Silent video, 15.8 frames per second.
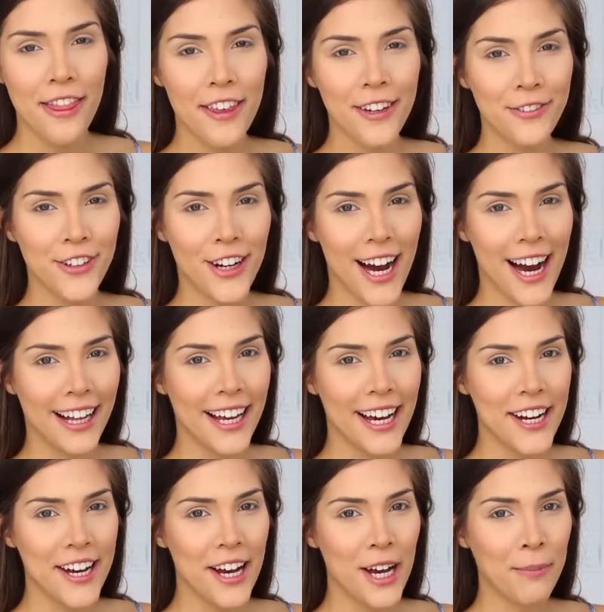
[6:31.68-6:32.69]
Then for
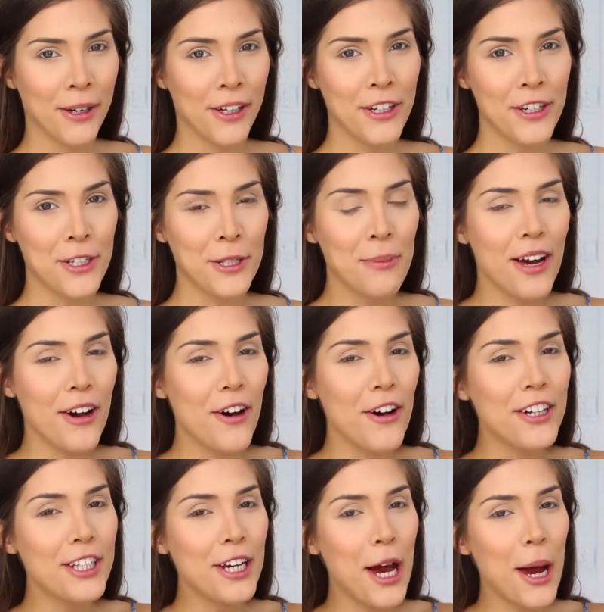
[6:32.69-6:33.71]
highlighter, I'm going to use my
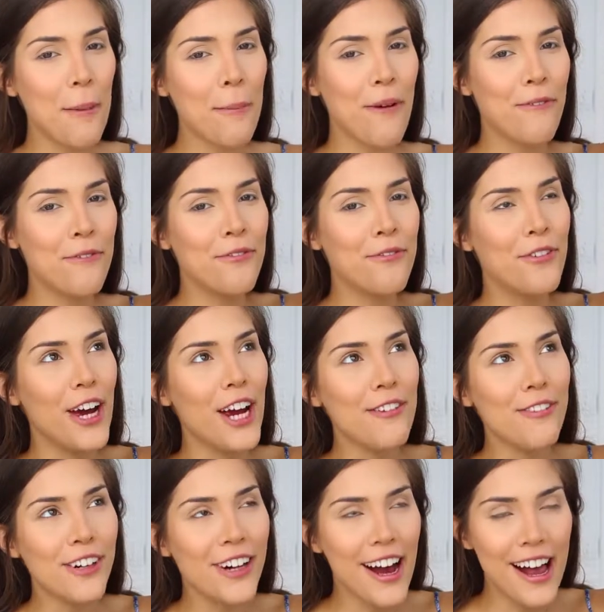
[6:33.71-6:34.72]
all-time
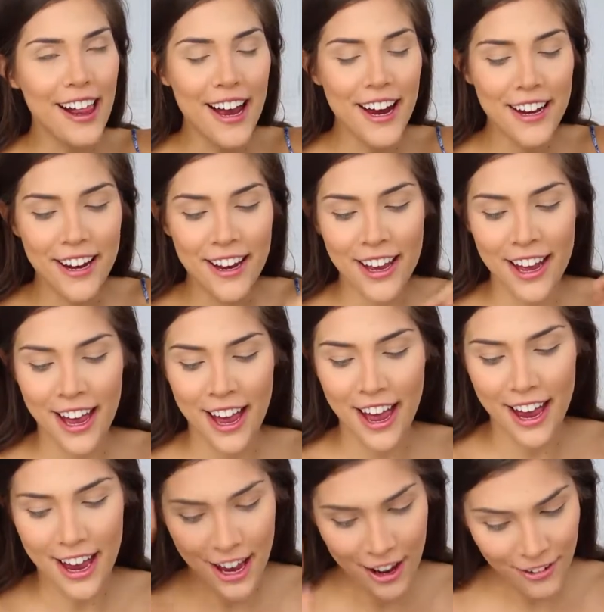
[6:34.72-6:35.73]
favorite highlighter
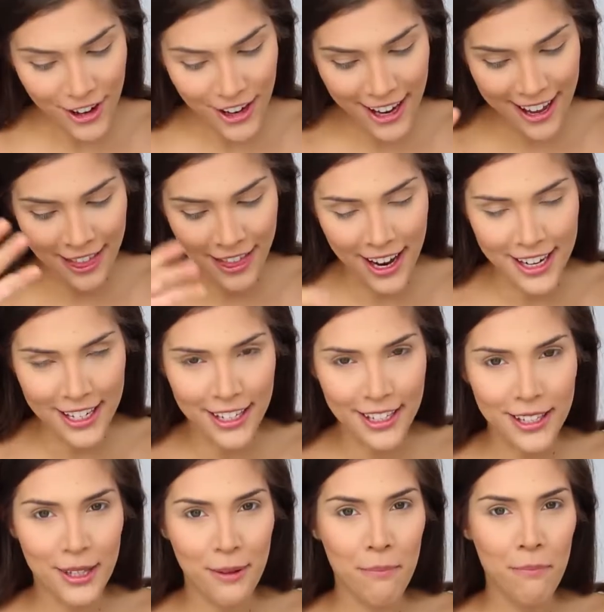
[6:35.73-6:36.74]
ever, and that
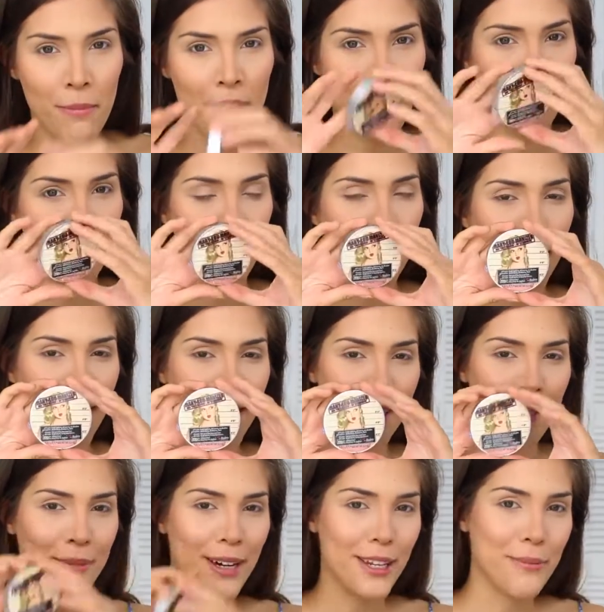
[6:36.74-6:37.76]
is Mary
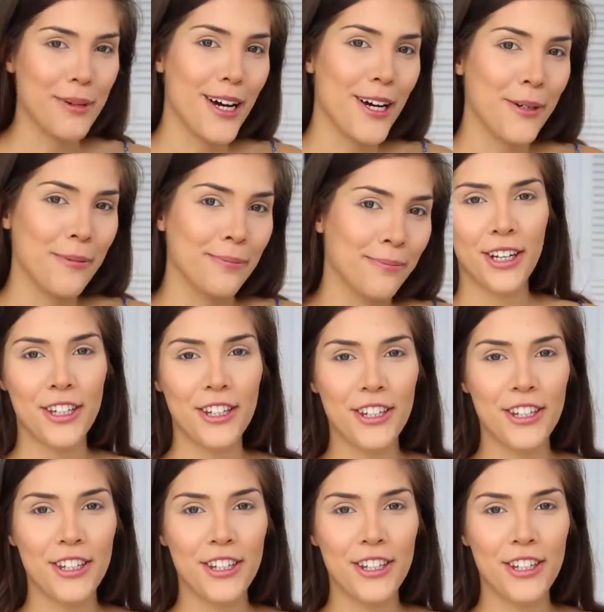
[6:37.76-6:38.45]
Luminizer by The Balm.